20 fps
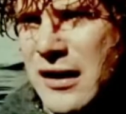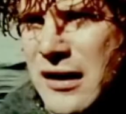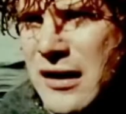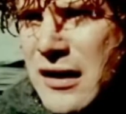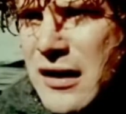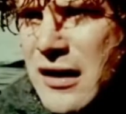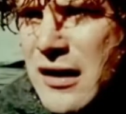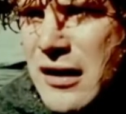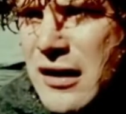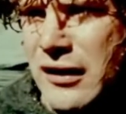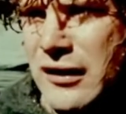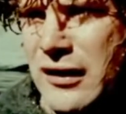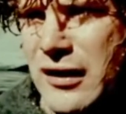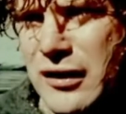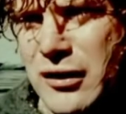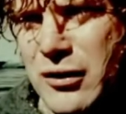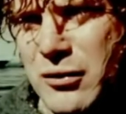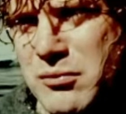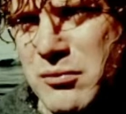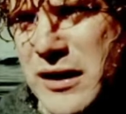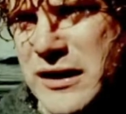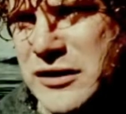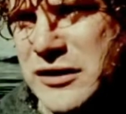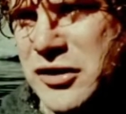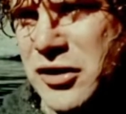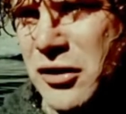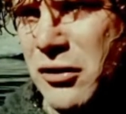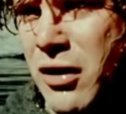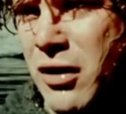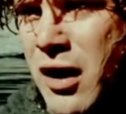people or worse
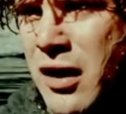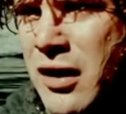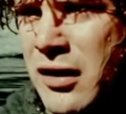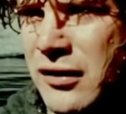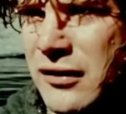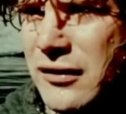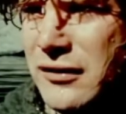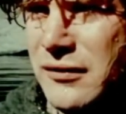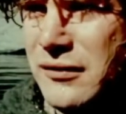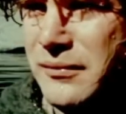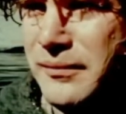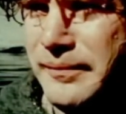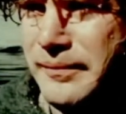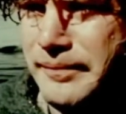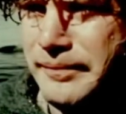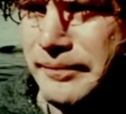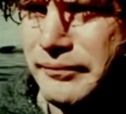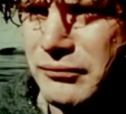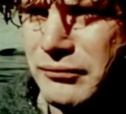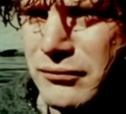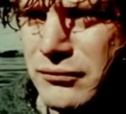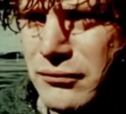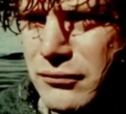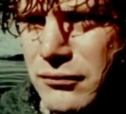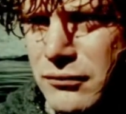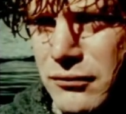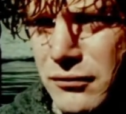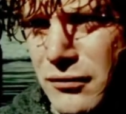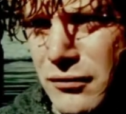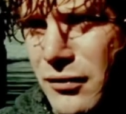off than what they started with.
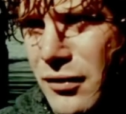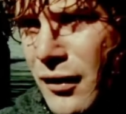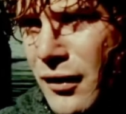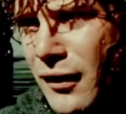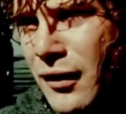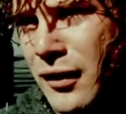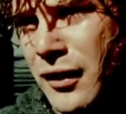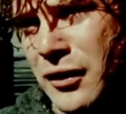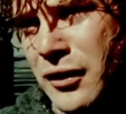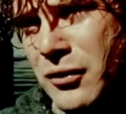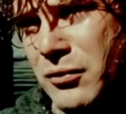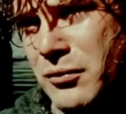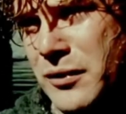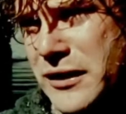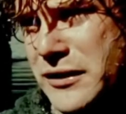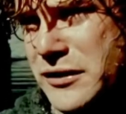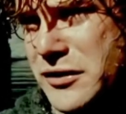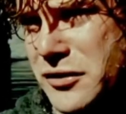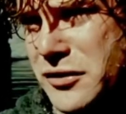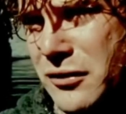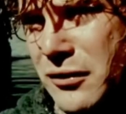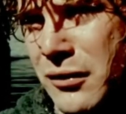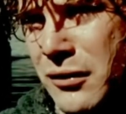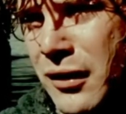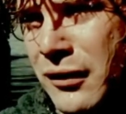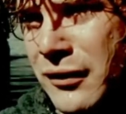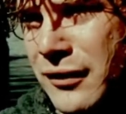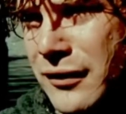But we as the audience should